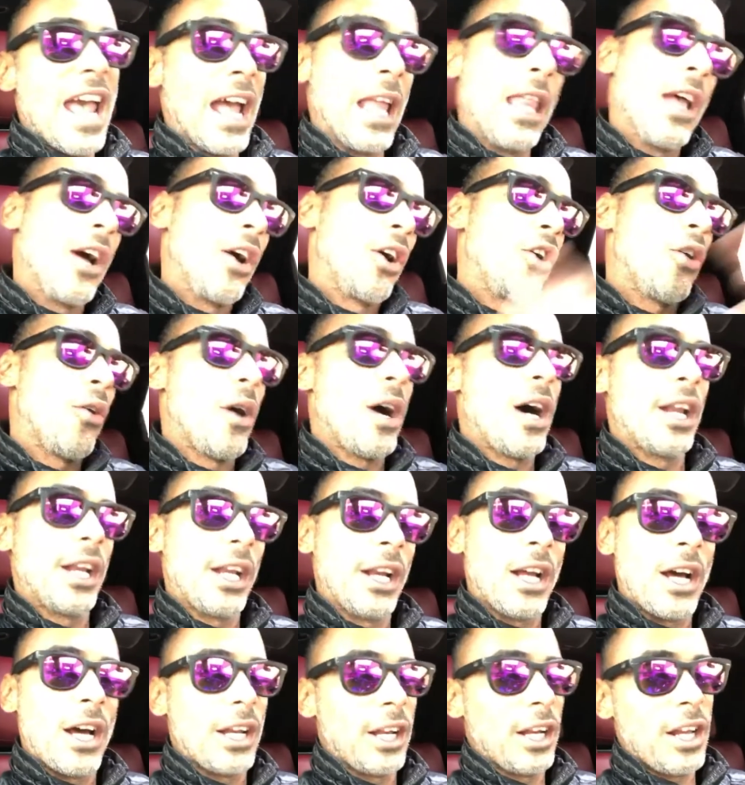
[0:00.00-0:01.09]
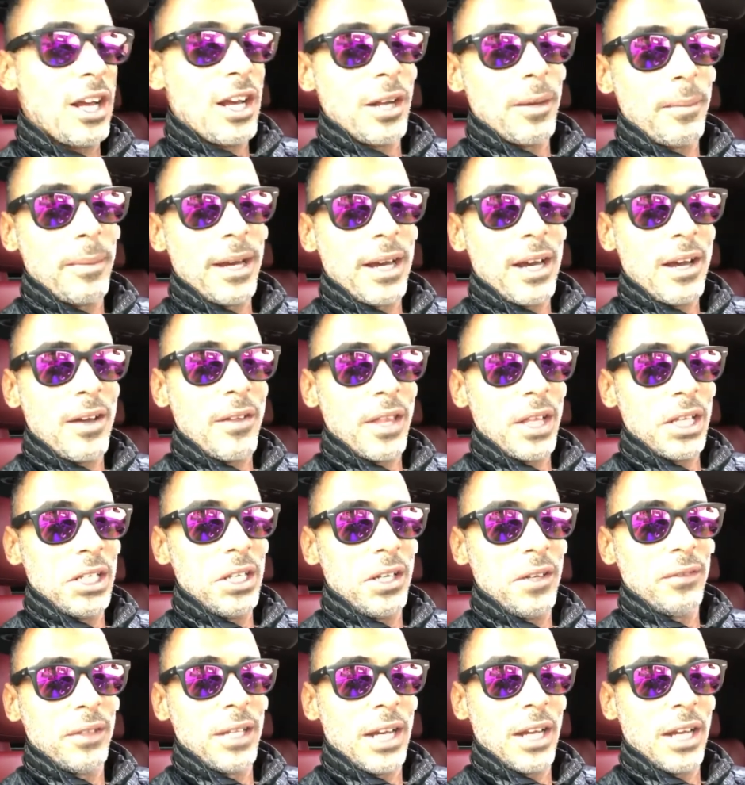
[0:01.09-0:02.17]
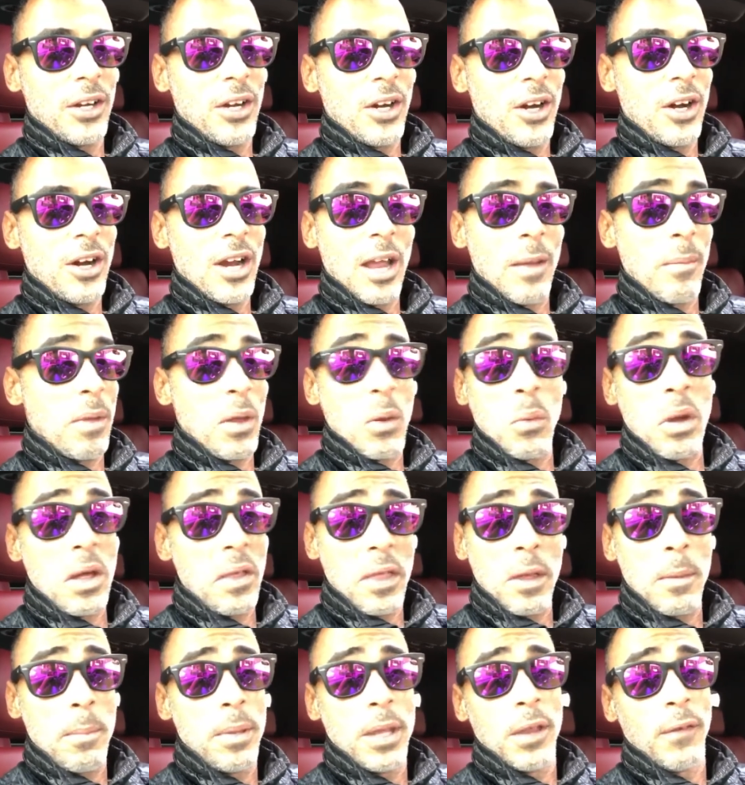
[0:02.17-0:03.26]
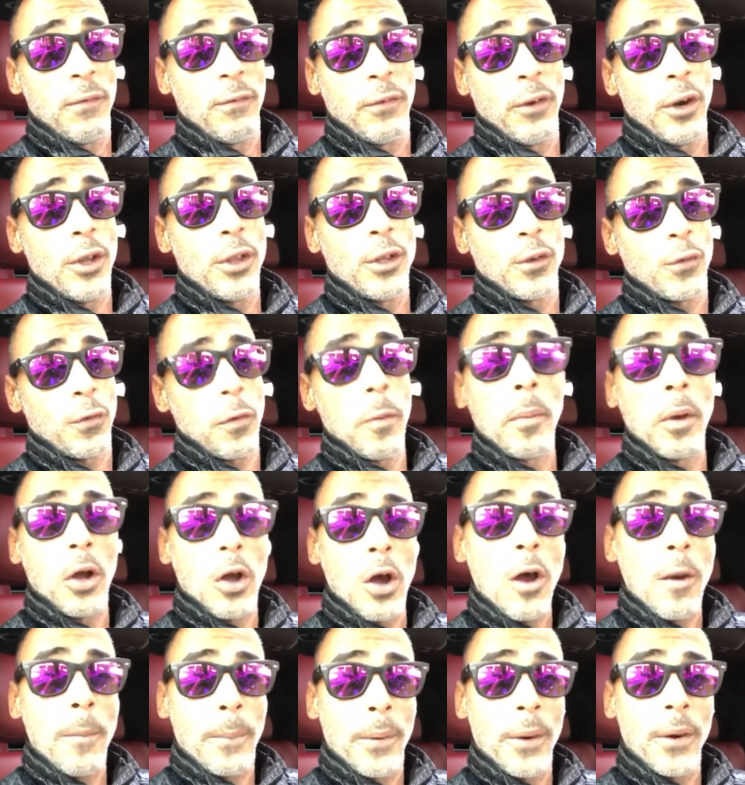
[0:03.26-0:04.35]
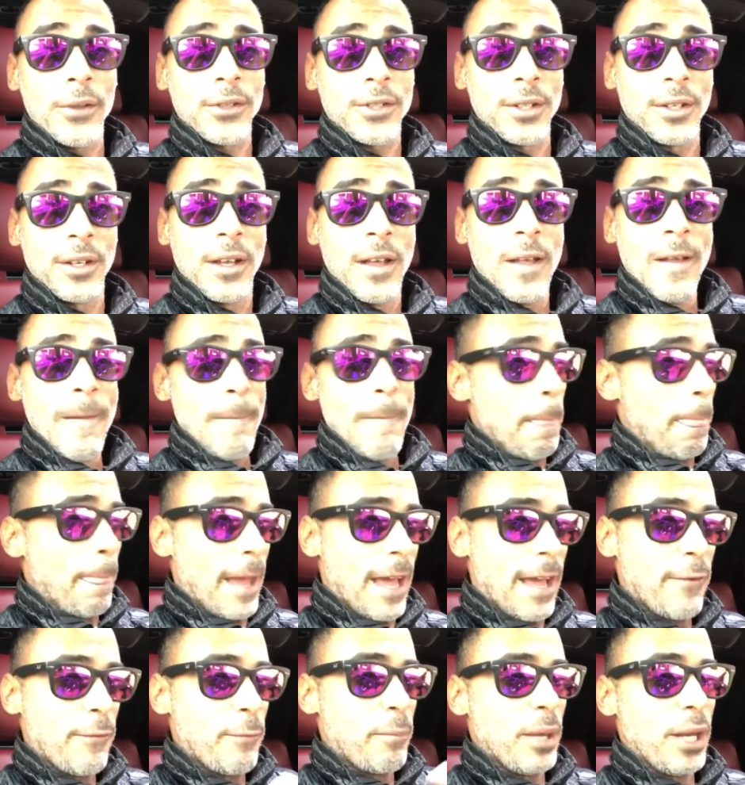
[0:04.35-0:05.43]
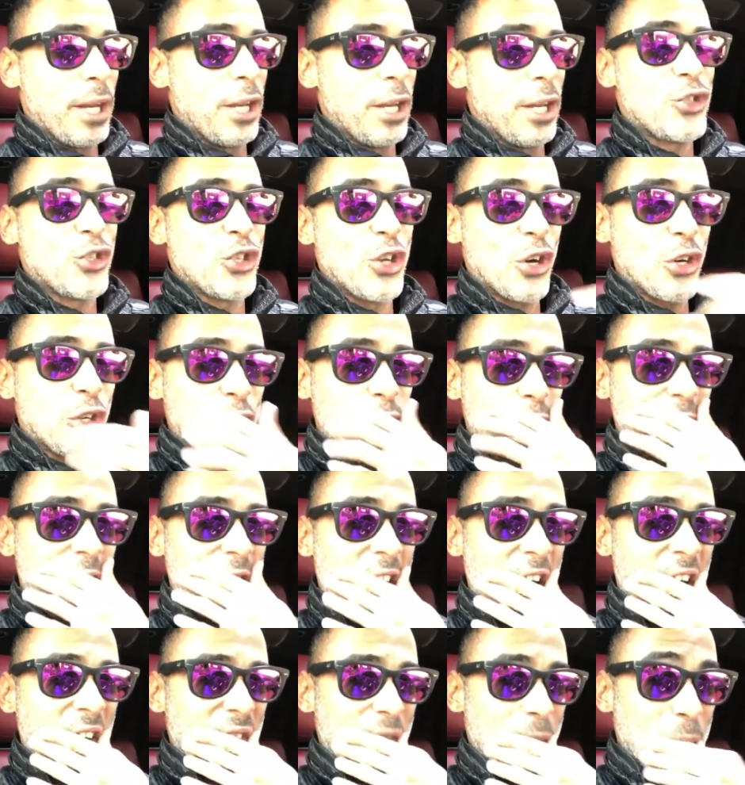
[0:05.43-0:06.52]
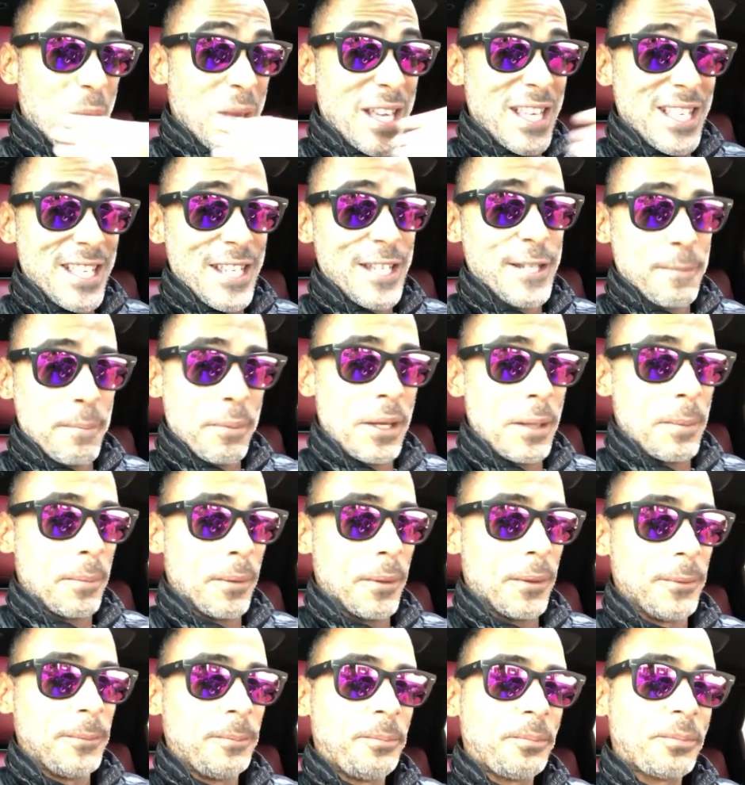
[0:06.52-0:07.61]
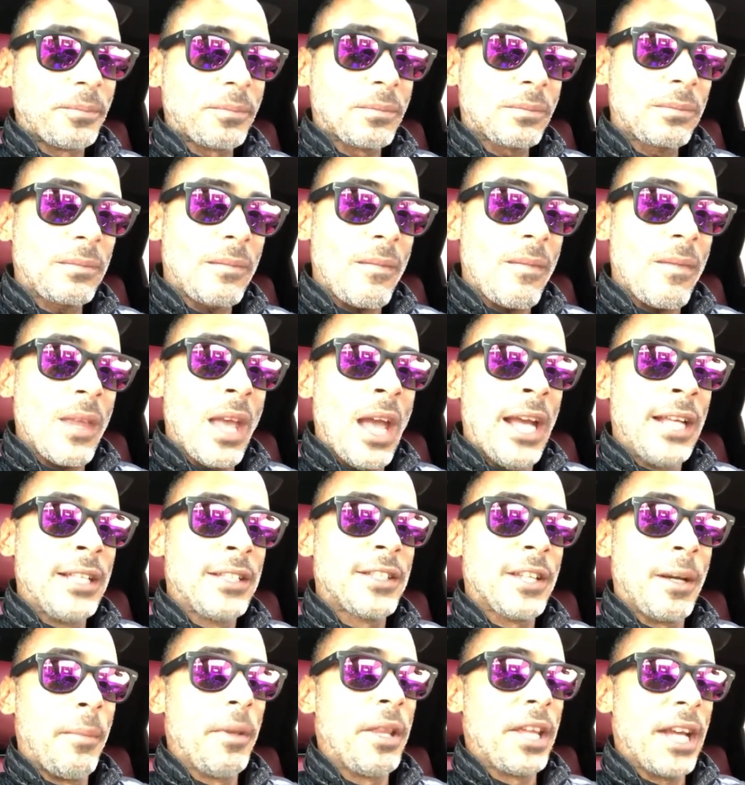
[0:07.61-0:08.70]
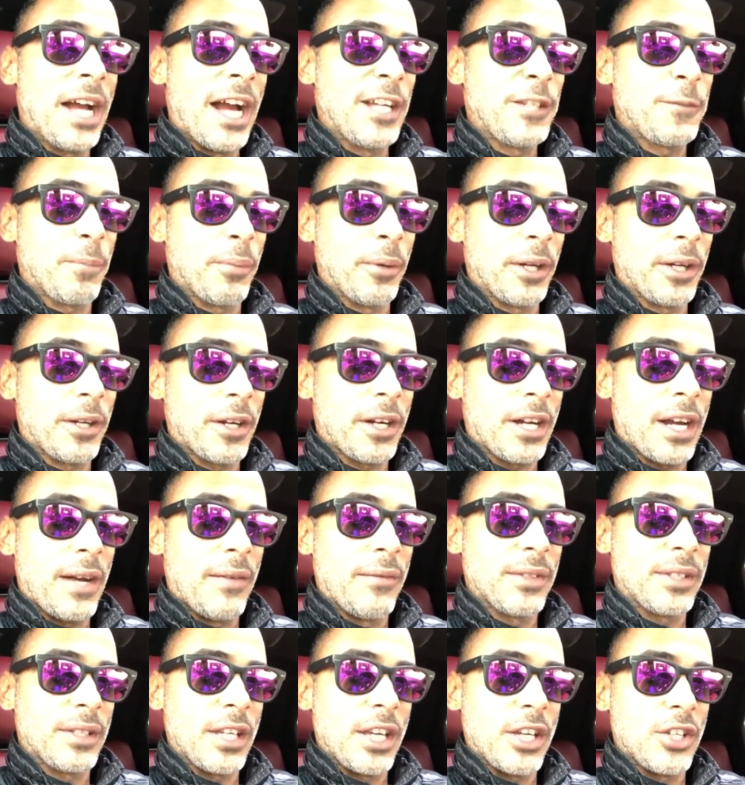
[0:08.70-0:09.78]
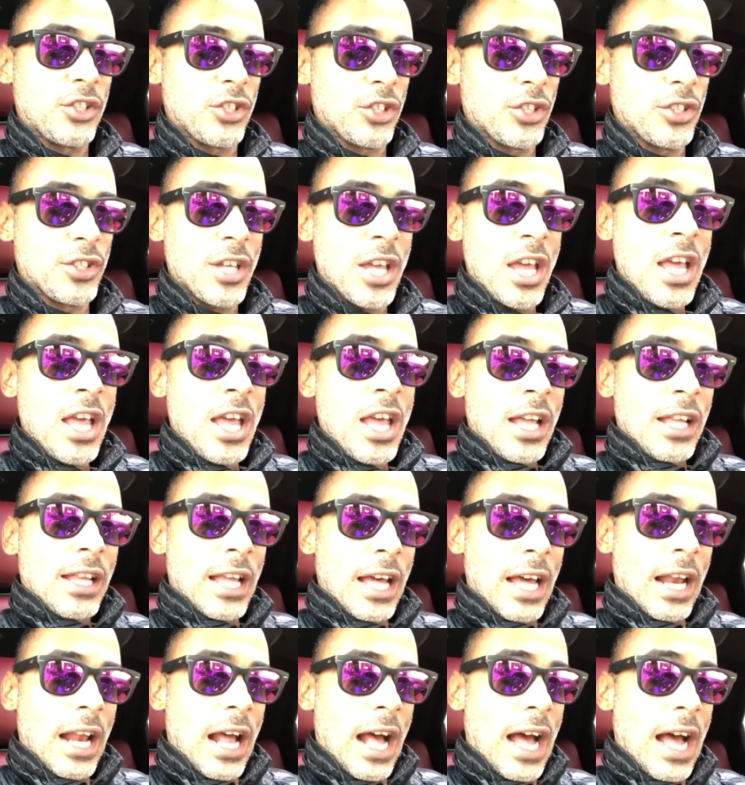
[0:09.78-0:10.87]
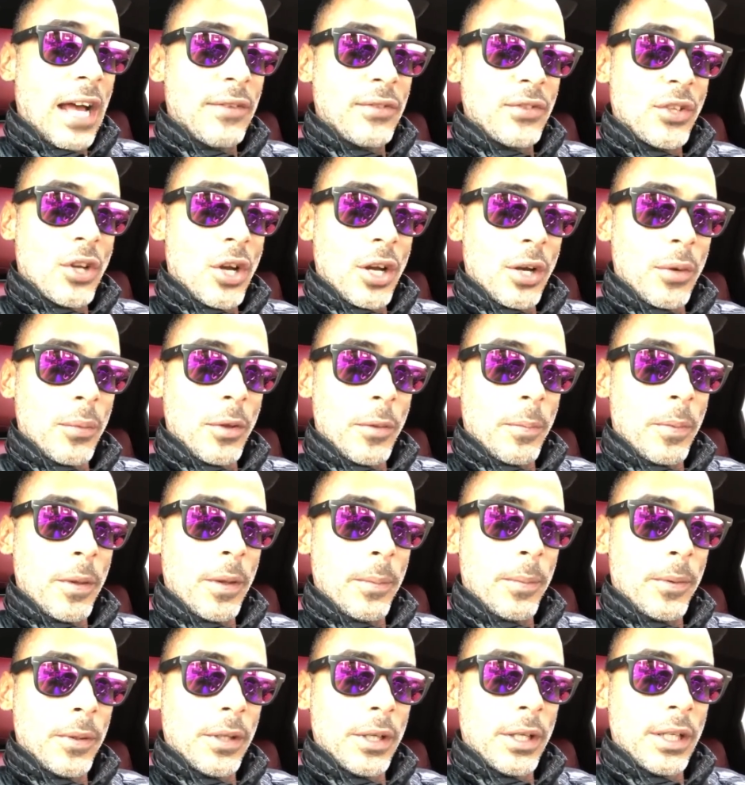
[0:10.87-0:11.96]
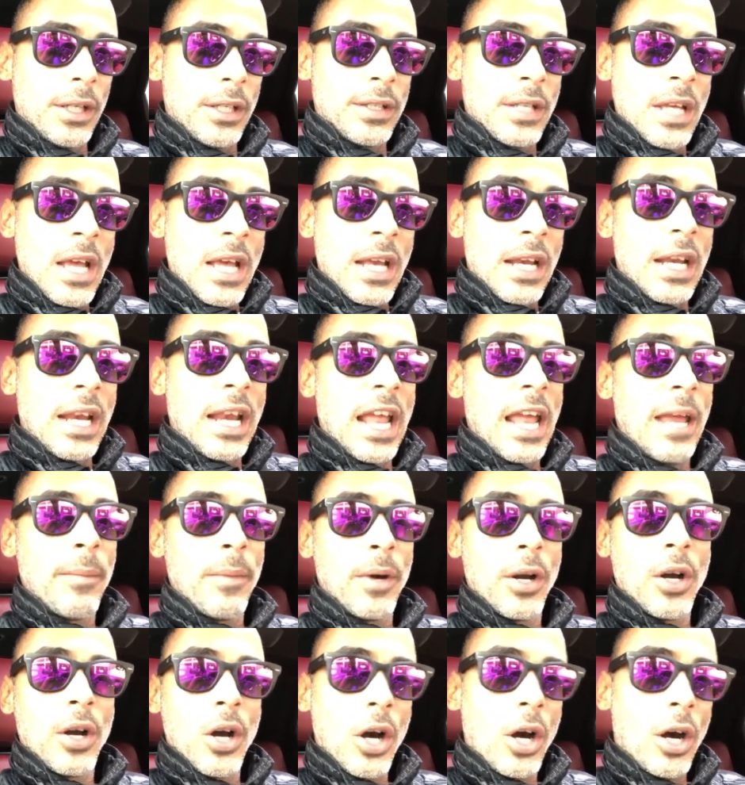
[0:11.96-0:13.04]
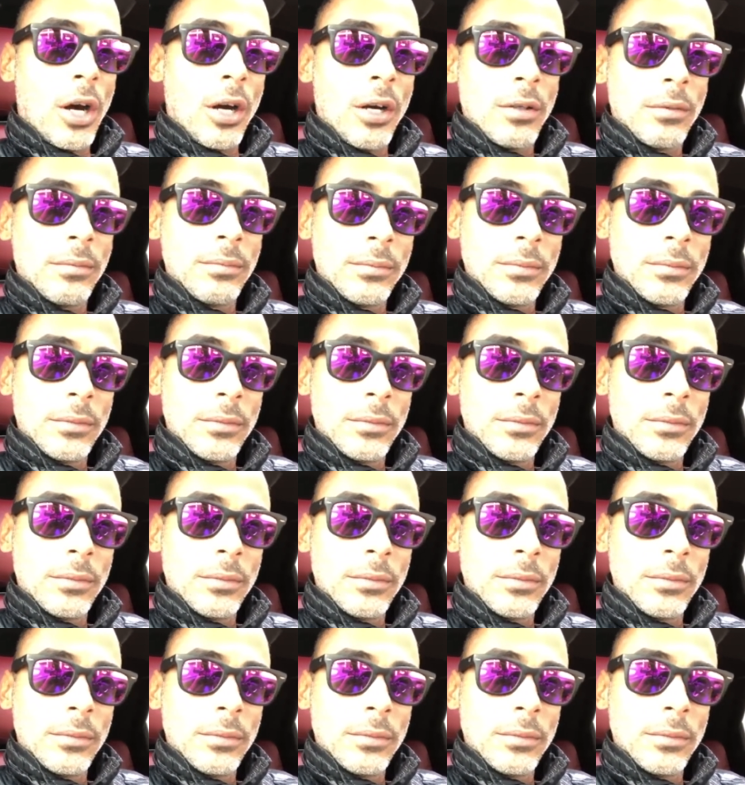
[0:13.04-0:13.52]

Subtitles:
And they'll go on and on and on about how they love that car. And meanwhile, they'll be the furthest from a car person. I've been in circles of business people, and some of the icebreaker conversations that I've started with people is name a car,